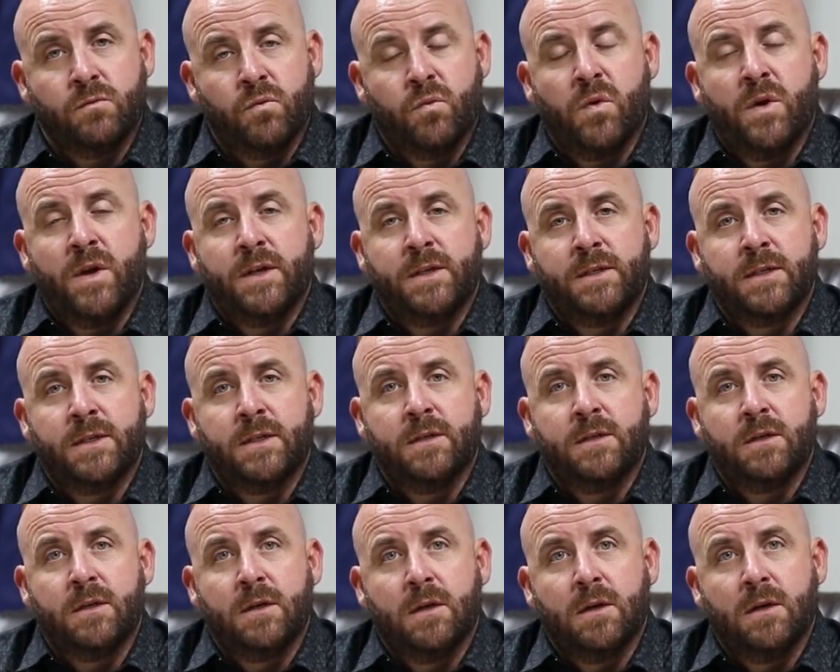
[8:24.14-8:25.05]

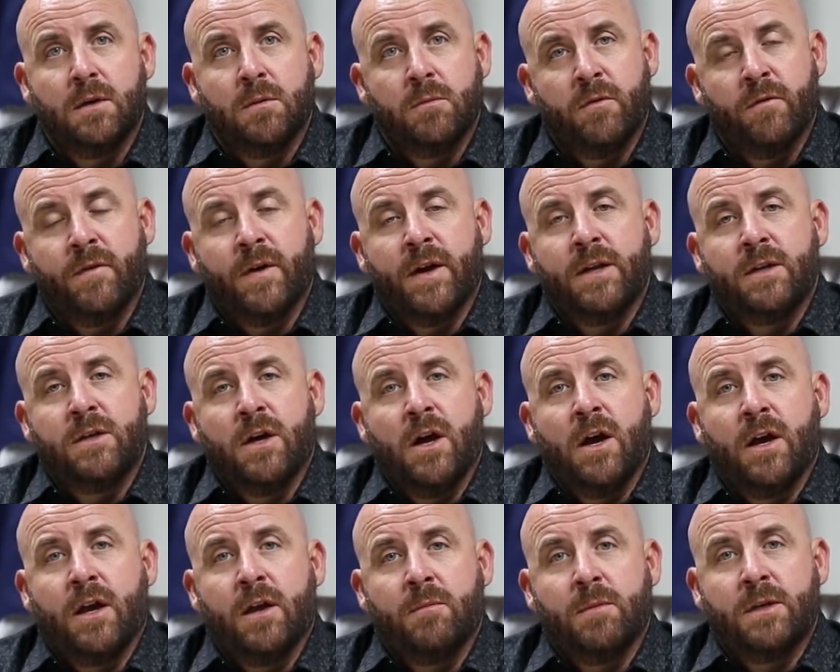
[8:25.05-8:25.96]
reason, provide
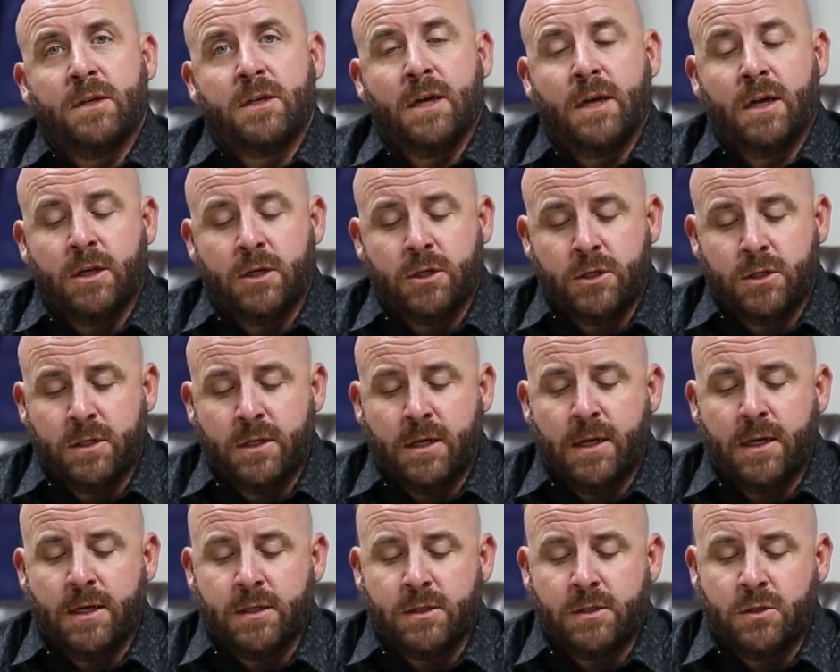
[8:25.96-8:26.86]
documentation
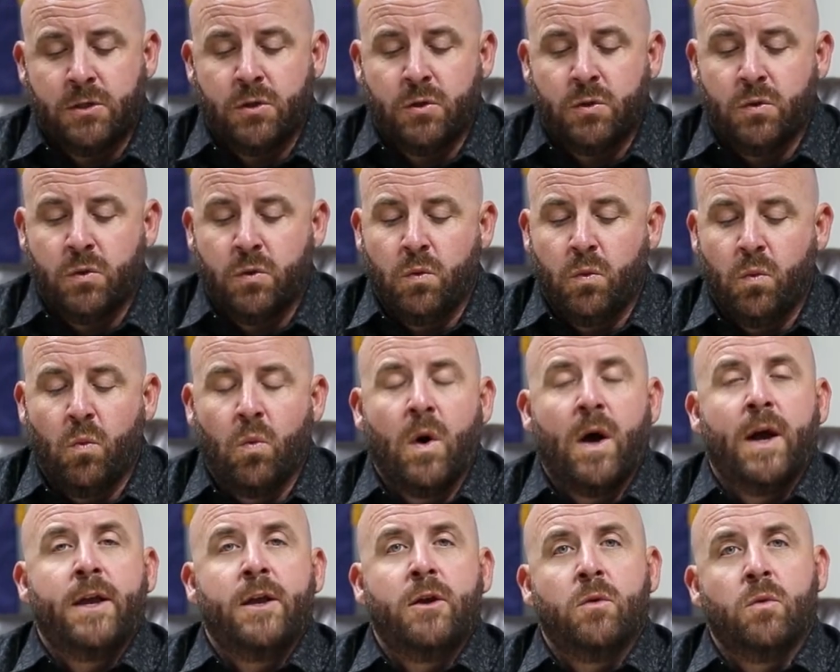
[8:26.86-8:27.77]
as to
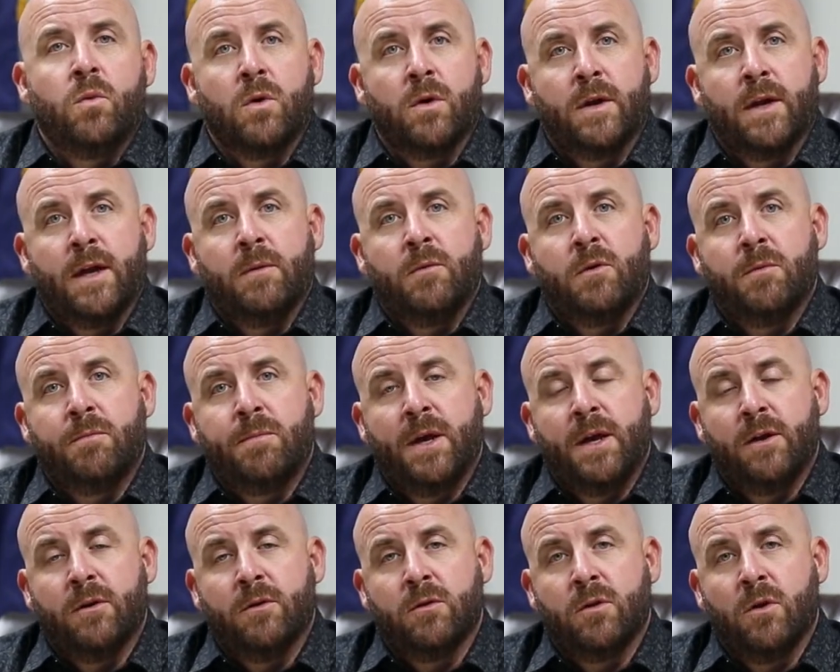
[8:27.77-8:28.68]
why you weren't able to pay
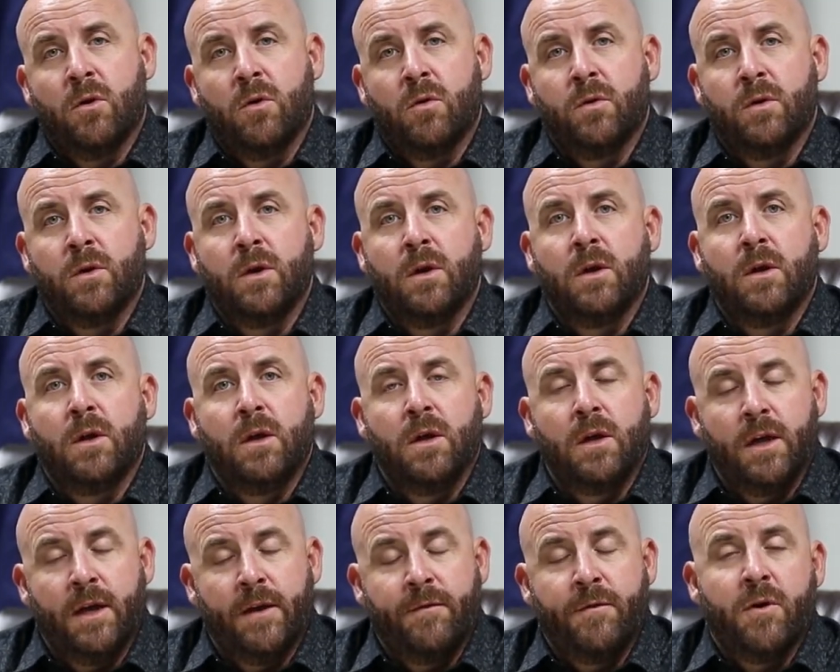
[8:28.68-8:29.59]
your loan.
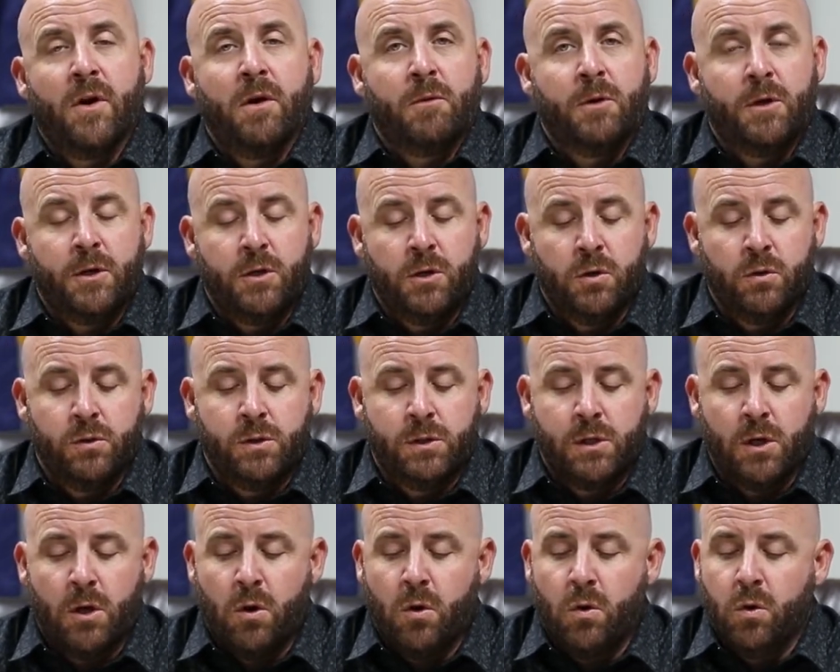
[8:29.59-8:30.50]
If you're able to do
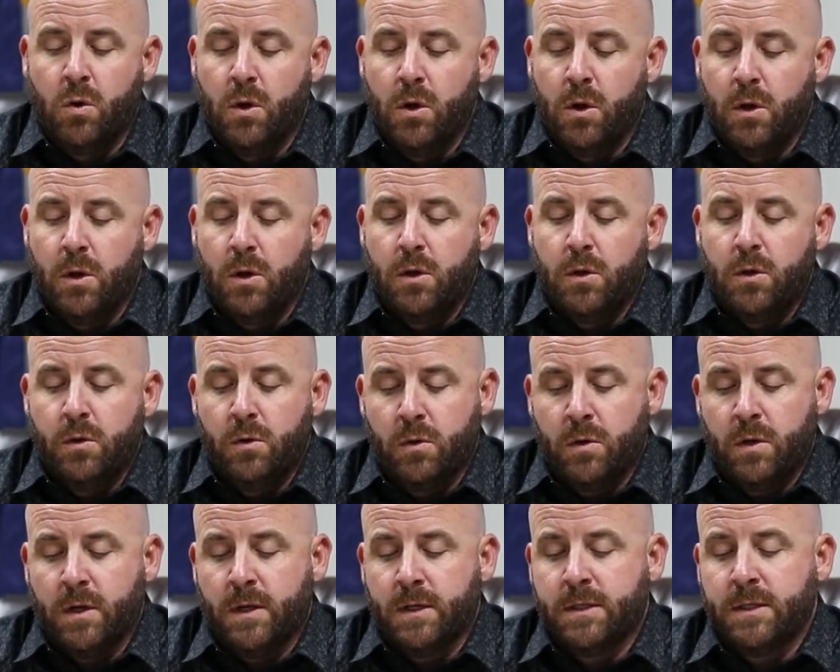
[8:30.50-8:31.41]
so, you
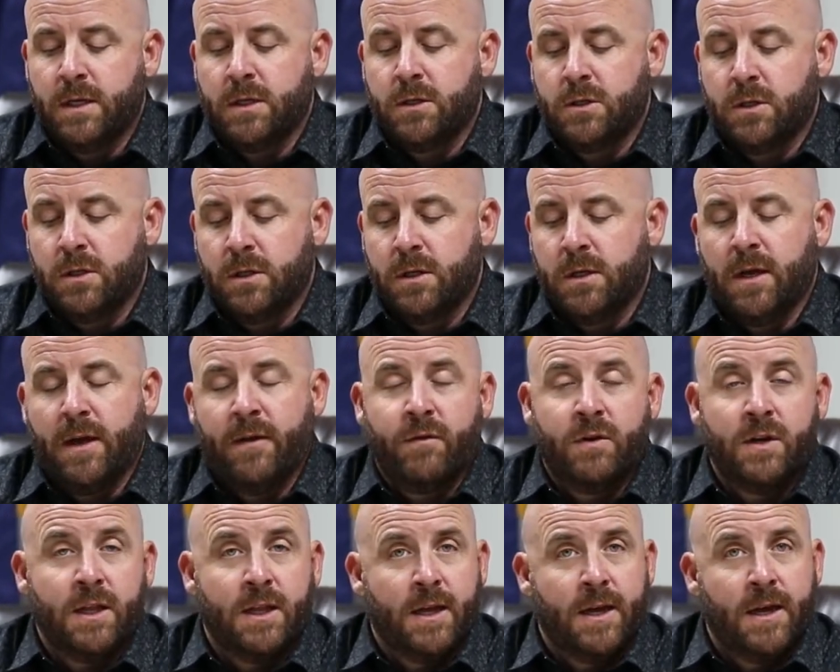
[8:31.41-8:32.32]
can essentially have
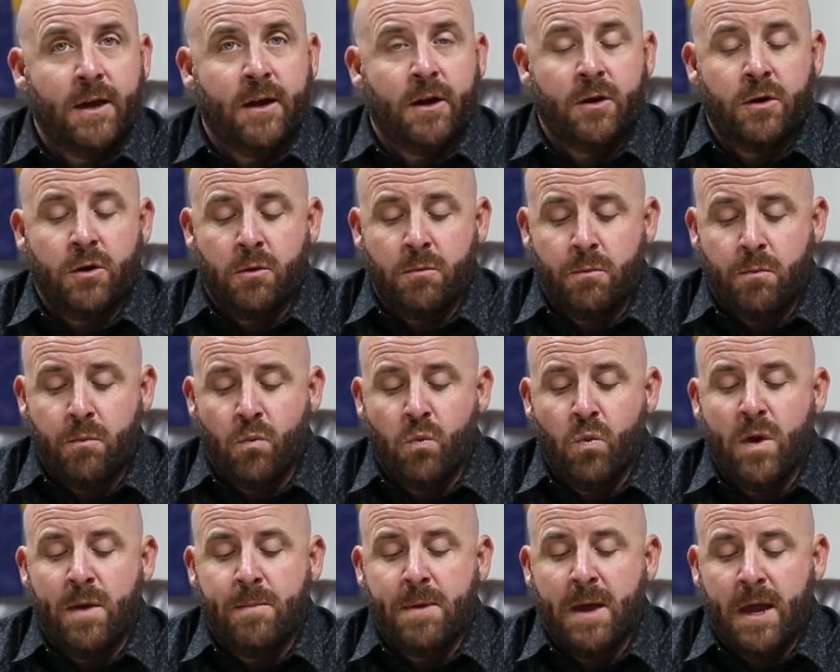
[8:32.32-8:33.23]
a delay on your
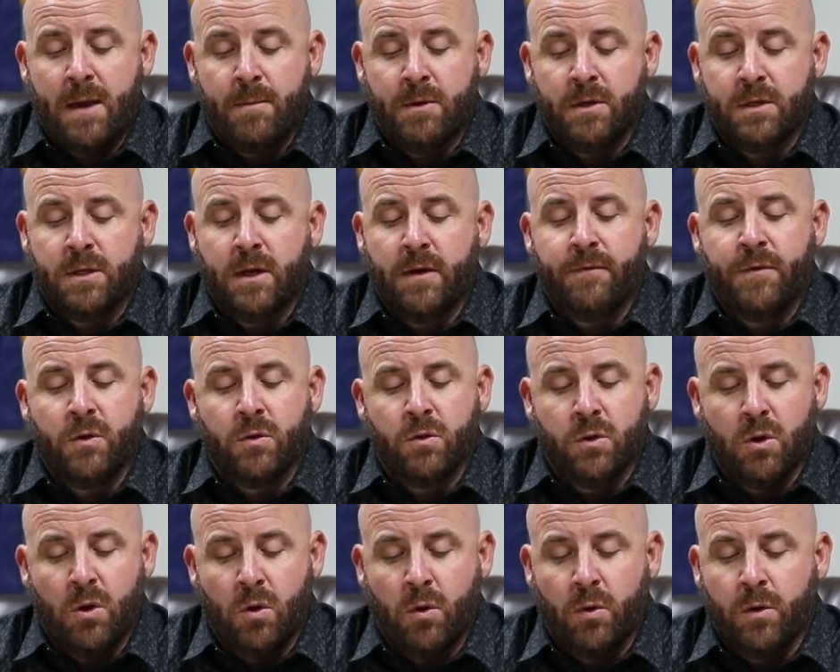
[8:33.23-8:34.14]
repayment of your
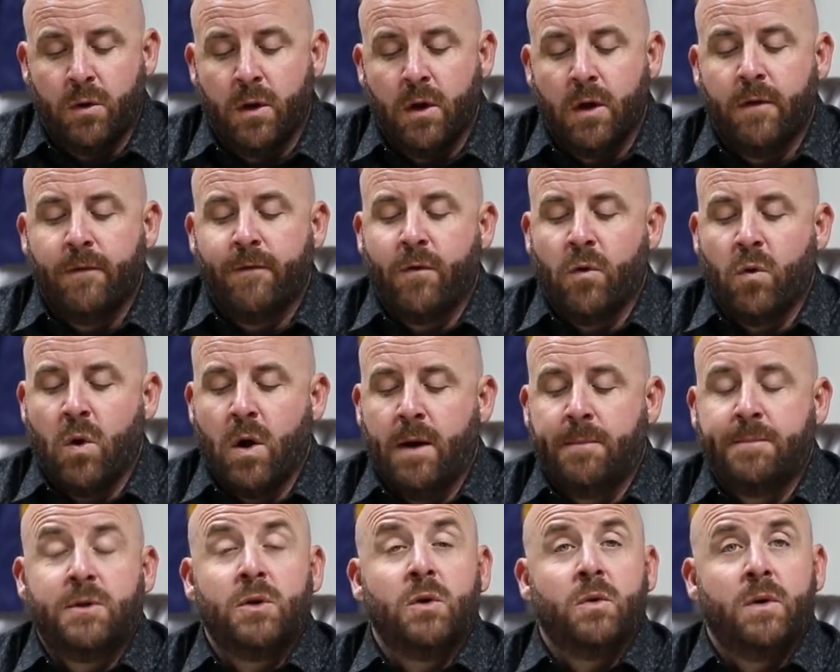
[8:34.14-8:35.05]
loan for
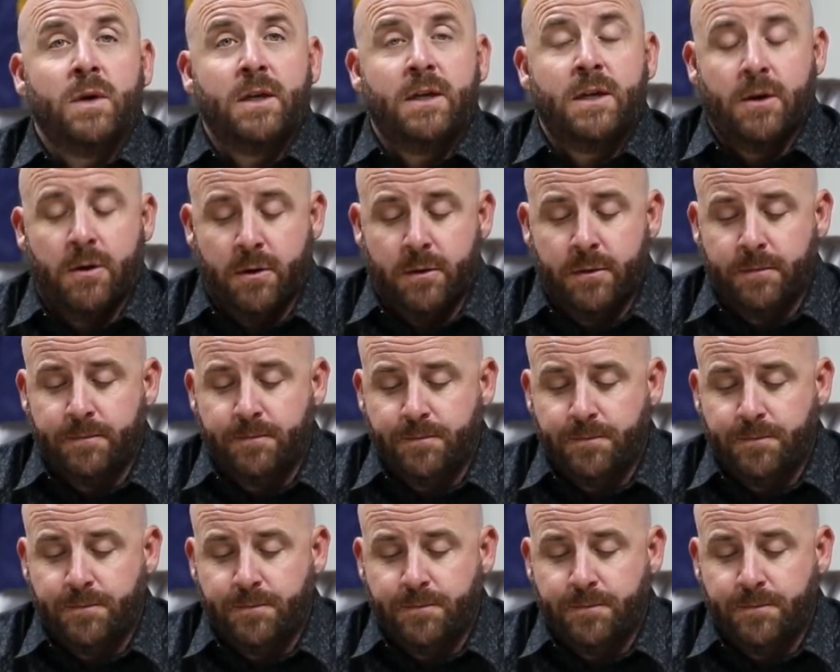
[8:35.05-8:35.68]
up to a year.